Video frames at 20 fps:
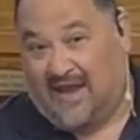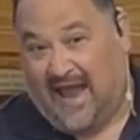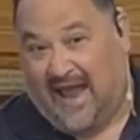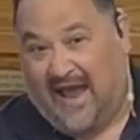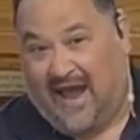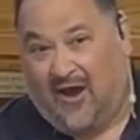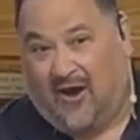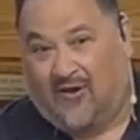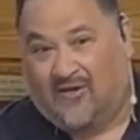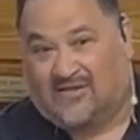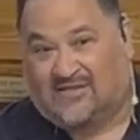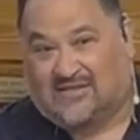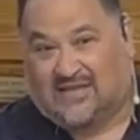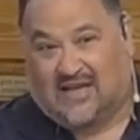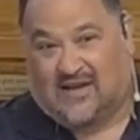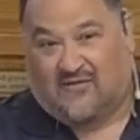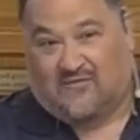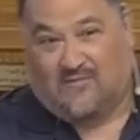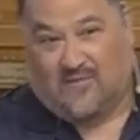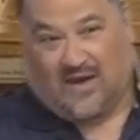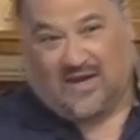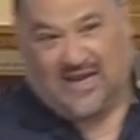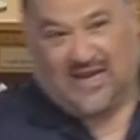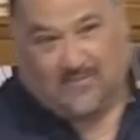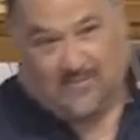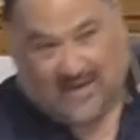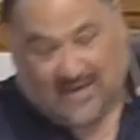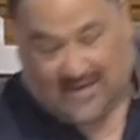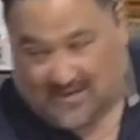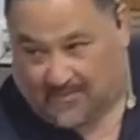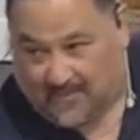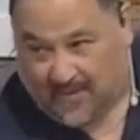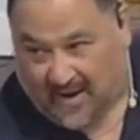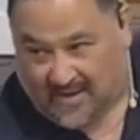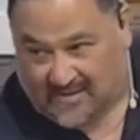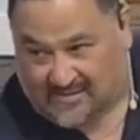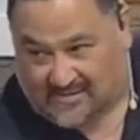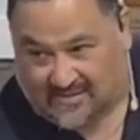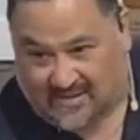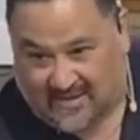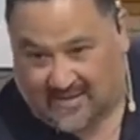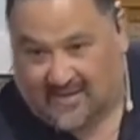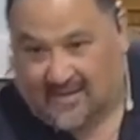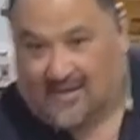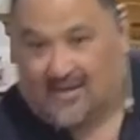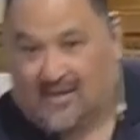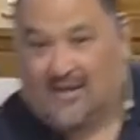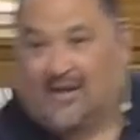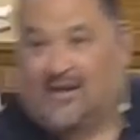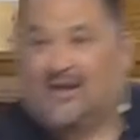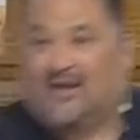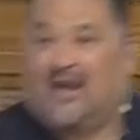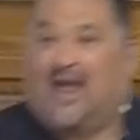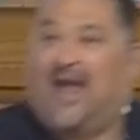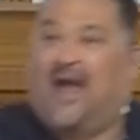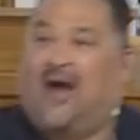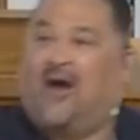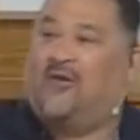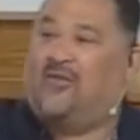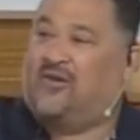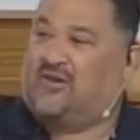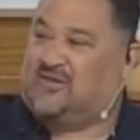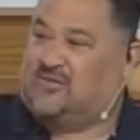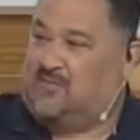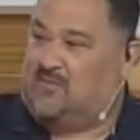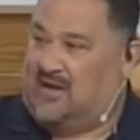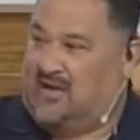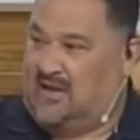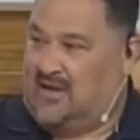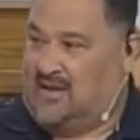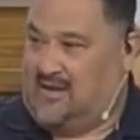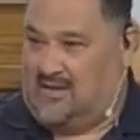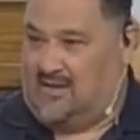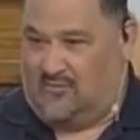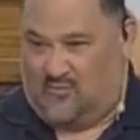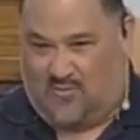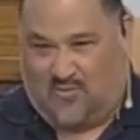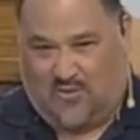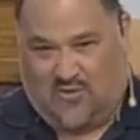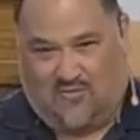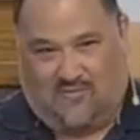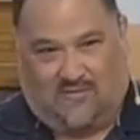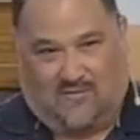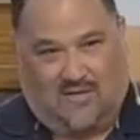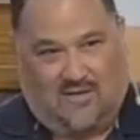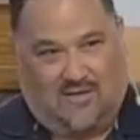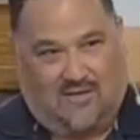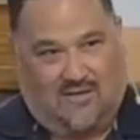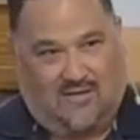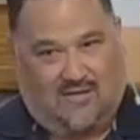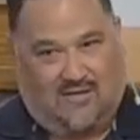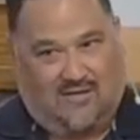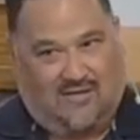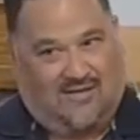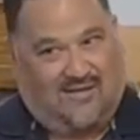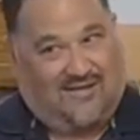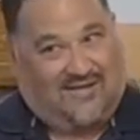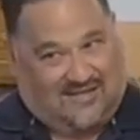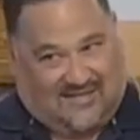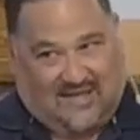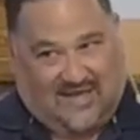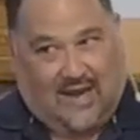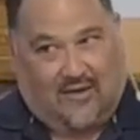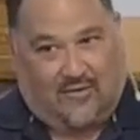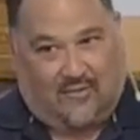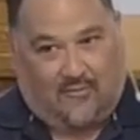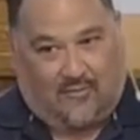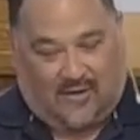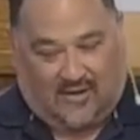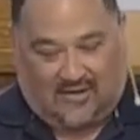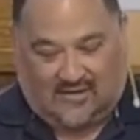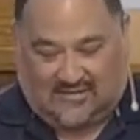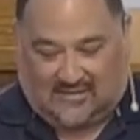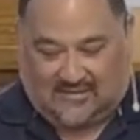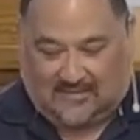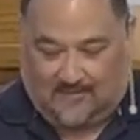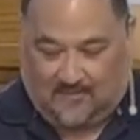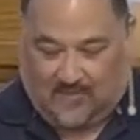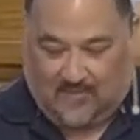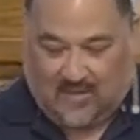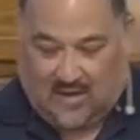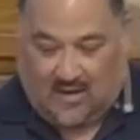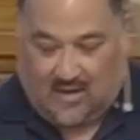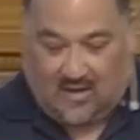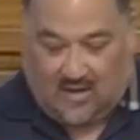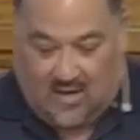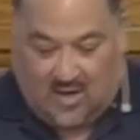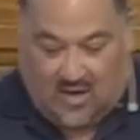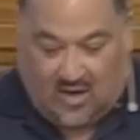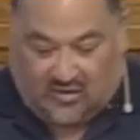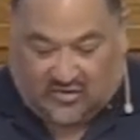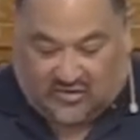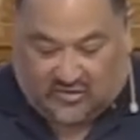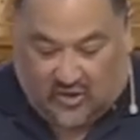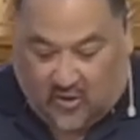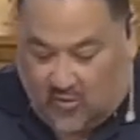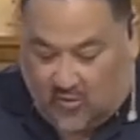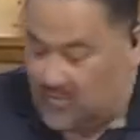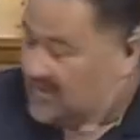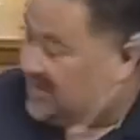Now, instead of money being deposited, now there's money removed. See how it works? So